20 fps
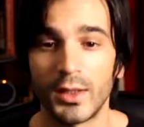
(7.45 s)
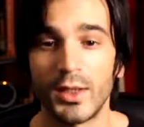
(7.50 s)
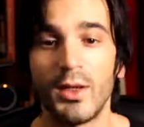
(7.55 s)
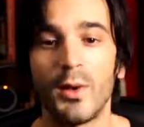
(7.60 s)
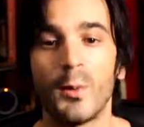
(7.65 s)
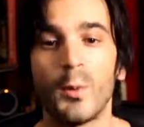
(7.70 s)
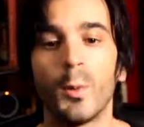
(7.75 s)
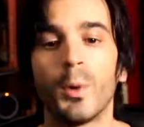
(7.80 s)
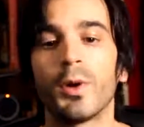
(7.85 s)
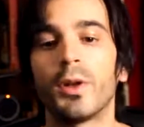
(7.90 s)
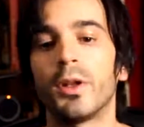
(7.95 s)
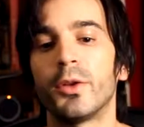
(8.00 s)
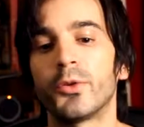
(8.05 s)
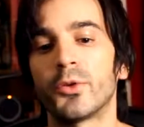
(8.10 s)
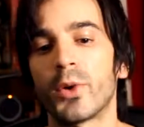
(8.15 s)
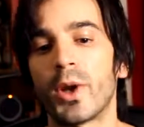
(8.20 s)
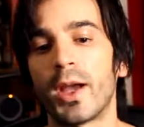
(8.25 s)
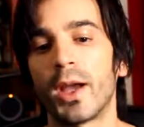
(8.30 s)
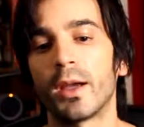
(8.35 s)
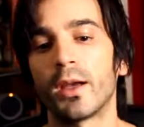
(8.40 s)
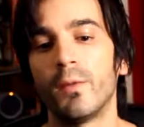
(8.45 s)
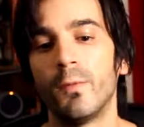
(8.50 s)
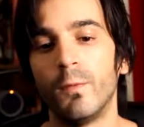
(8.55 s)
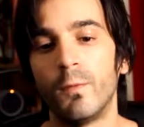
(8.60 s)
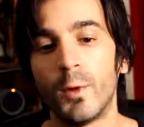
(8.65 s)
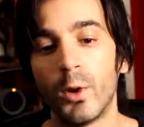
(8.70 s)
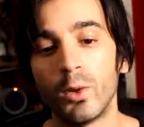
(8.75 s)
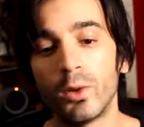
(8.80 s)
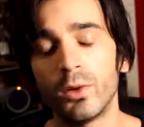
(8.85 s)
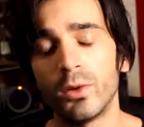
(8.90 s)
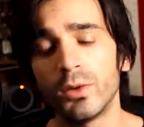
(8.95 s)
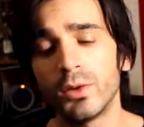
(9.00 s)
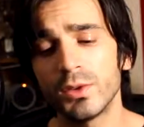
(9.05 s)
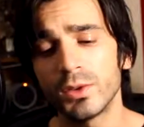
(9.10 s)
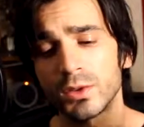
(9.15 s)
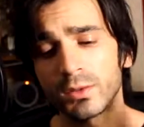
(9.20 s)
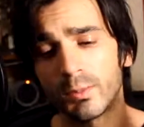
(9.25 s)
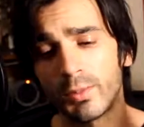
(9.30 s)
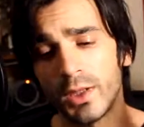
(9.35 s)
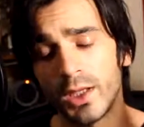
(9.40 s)
We're going to track
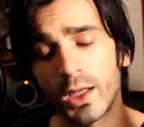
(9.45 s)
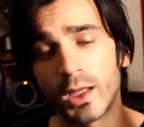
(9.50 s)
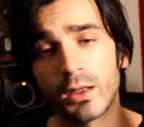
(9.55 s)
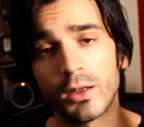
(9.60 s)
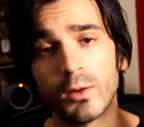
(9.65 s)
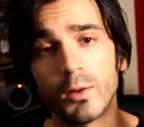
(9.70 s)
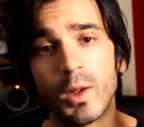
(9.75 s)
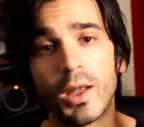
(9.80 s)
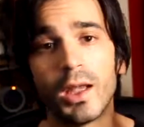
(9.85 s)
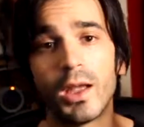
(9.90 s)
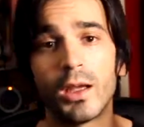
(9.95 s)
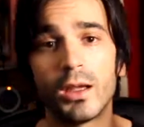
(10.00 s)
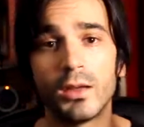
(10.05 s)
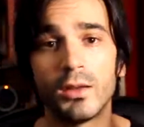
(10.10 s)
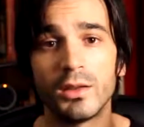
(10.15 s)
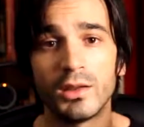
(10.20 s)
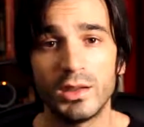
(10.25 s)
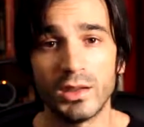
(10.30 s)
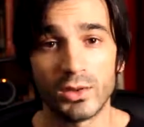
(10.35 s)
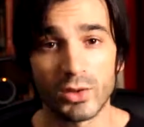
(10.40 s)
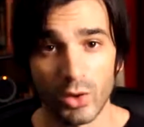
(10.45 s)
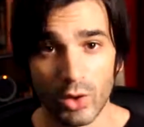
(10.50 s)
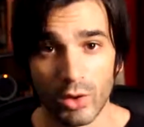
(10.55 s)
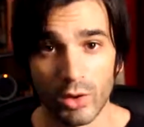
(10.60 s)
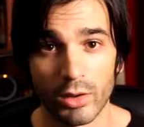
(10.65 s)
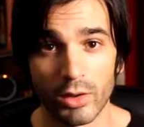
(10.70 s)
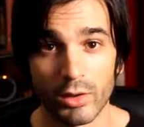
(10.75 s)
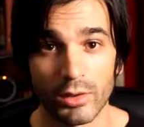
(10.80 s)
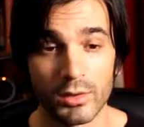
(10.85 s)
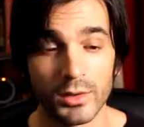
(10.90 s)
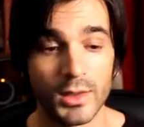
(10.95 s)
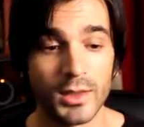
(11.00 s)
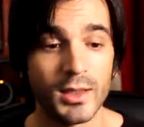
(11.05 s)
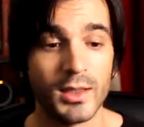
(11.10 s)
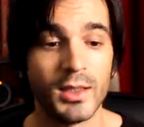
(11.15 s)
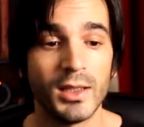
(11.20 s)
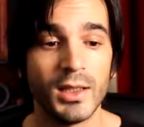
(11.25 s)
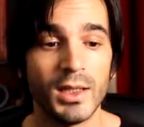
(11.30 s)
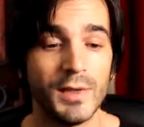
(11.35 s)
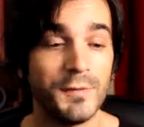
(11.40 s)
vocals, piano, and guitar.
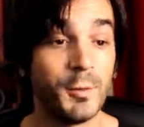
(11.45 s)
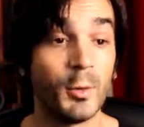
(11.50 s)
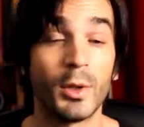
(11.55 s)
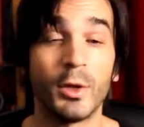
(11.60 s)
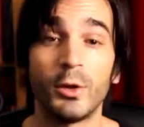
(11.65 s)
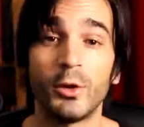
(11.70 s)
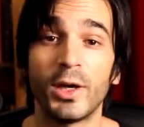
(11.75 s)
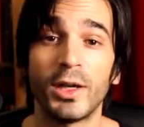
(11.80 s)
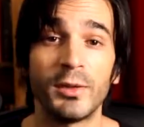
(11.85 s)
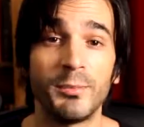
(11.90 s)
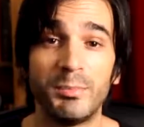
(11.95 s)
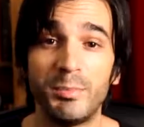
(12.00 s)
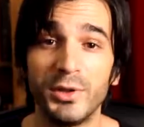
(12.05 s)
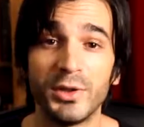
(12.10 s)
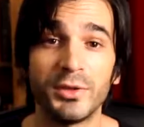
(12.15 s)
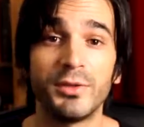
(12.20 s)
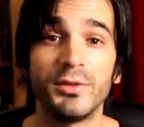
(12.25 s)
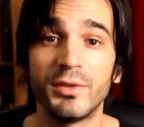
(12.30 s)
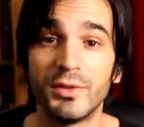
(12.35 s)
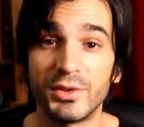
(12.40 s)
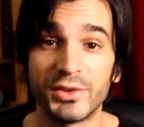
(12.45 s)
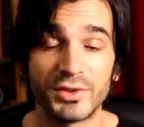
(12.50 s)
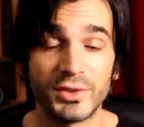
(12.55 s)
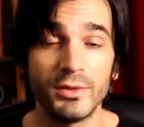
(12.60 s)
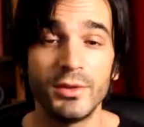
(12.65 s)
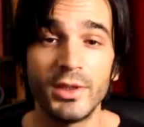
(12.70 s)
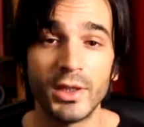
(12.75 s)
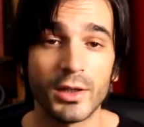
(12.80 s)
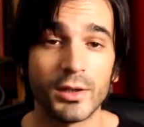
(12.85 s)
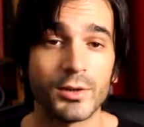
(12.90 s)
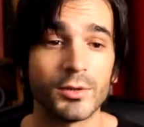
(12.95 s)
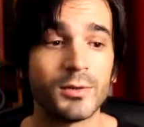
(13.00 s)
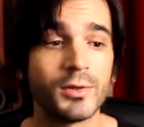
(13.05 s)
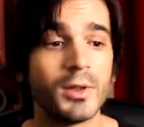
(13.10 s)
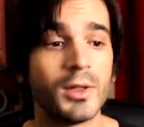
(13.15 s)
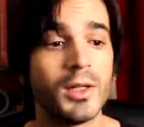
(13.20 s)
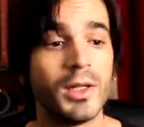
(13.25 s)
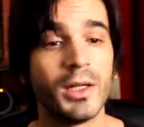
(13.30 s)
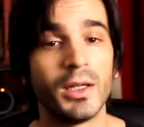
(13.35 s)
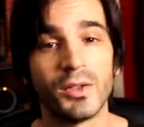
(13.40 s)
If you want to know how to build the studio,
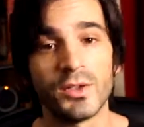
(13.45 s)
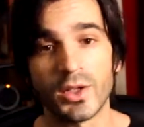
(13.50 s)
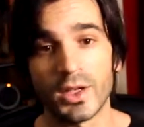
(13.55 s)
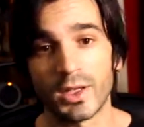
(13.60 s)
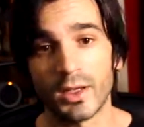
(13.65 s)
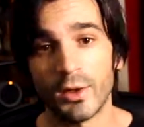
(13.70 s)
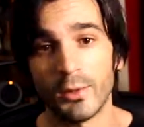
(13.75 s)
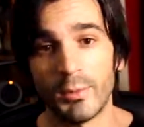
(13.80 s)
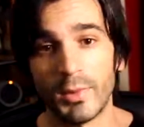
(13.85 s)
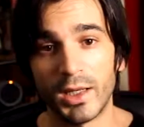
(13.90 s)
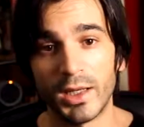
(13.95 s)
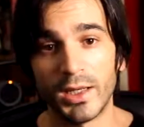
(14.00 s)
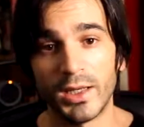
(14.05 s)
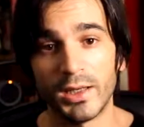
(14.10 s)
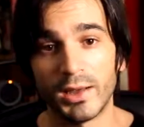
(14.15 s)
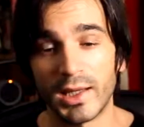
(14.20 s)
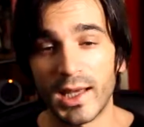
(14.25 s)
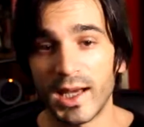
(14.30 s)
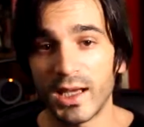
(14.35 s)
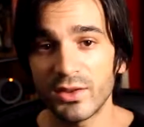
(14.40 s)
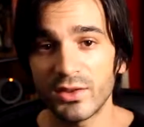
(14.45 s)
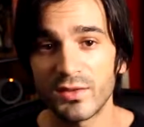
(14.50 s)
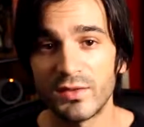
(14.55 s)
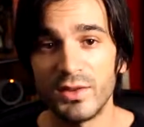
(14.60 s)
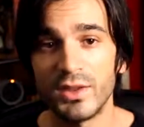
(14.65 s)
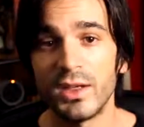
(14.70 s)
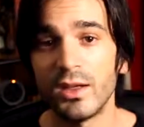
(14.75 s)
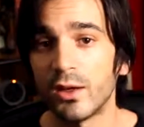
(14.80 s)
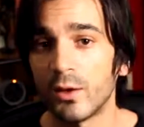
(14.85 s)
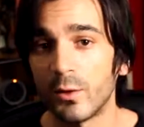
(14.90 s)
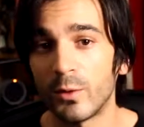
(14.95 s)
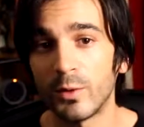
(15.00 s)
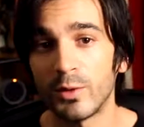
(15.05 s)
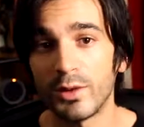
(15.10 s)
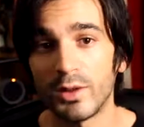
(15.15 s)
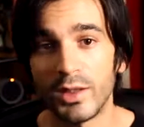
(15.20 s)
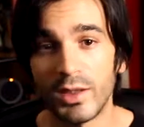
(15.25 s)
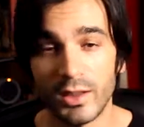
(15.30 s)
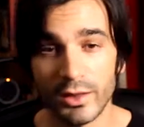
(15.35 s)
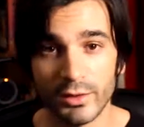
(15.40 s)
check out my last video
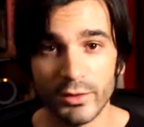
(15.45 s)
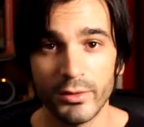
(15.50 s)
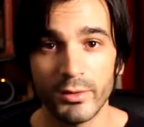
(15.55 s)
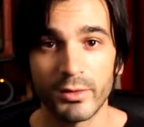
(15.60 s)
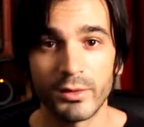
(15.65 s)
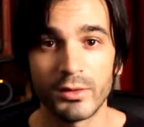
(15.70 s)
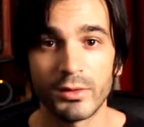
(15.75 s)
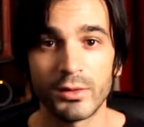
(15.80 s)
here.